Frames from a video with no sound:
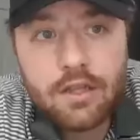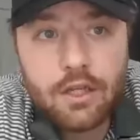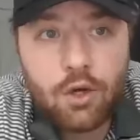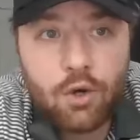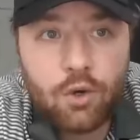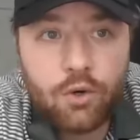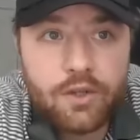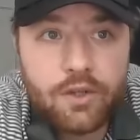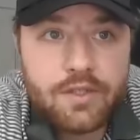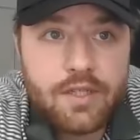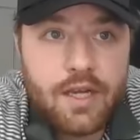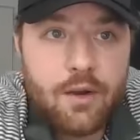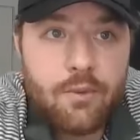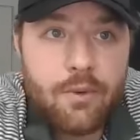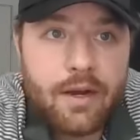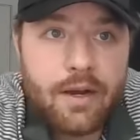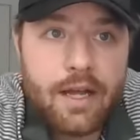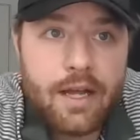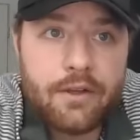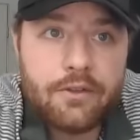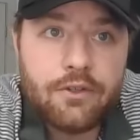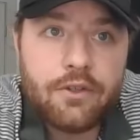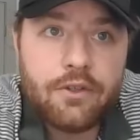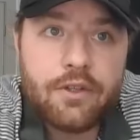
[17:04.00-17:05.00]
the coldest I
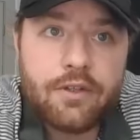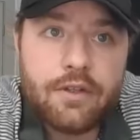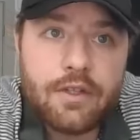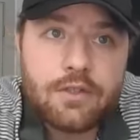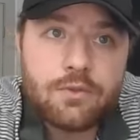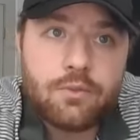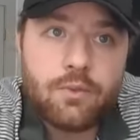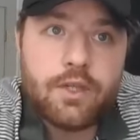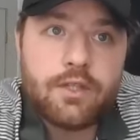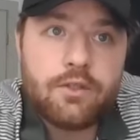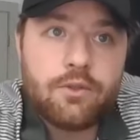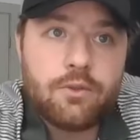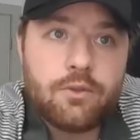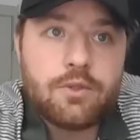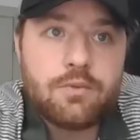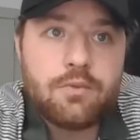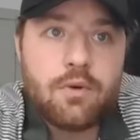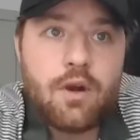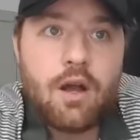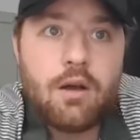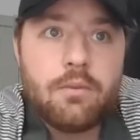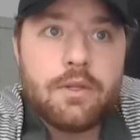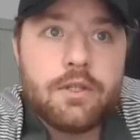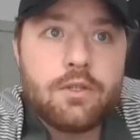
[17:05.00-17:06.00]
went out during this winter was
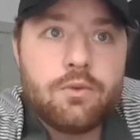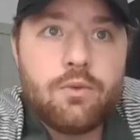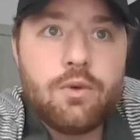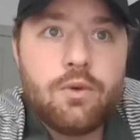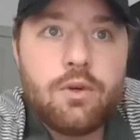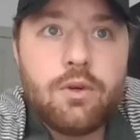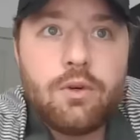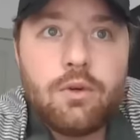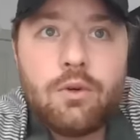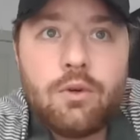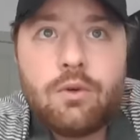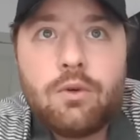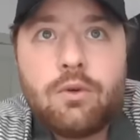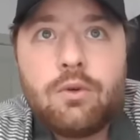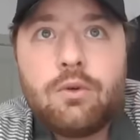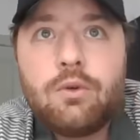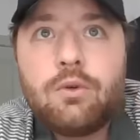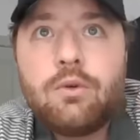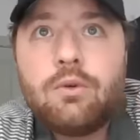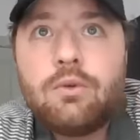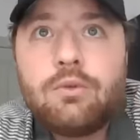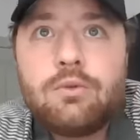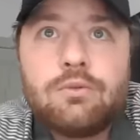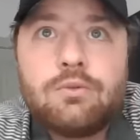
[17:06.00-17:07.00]
probably
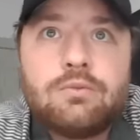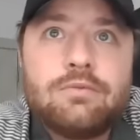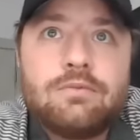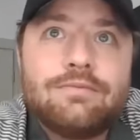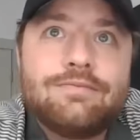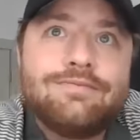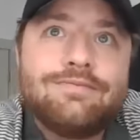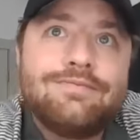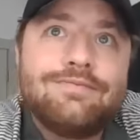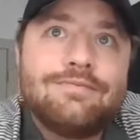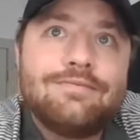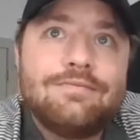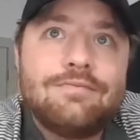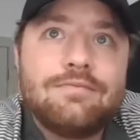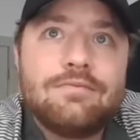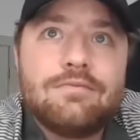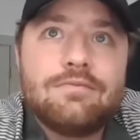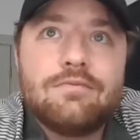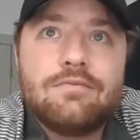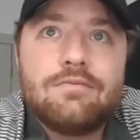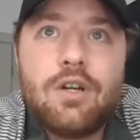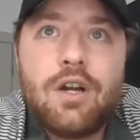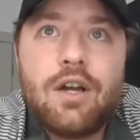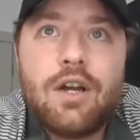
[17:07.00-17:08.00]
probably
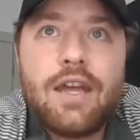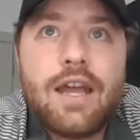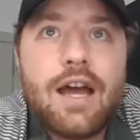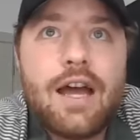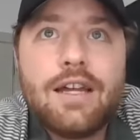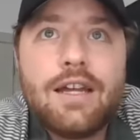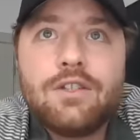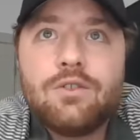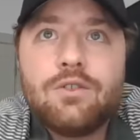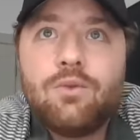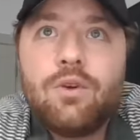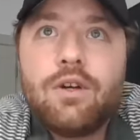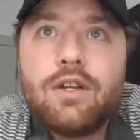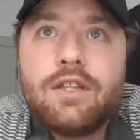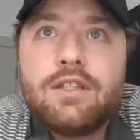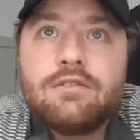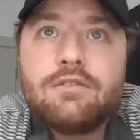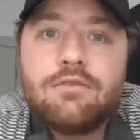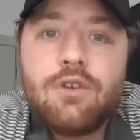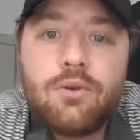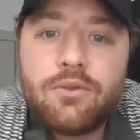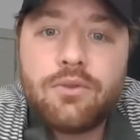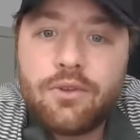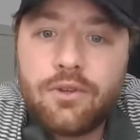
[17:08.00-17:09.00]
high
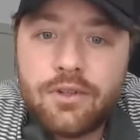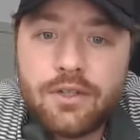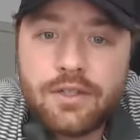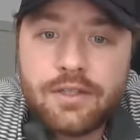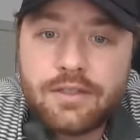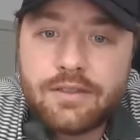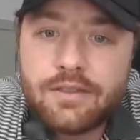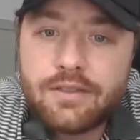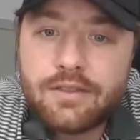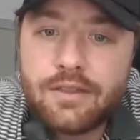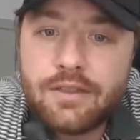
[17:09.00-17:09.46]
20s, low 30s.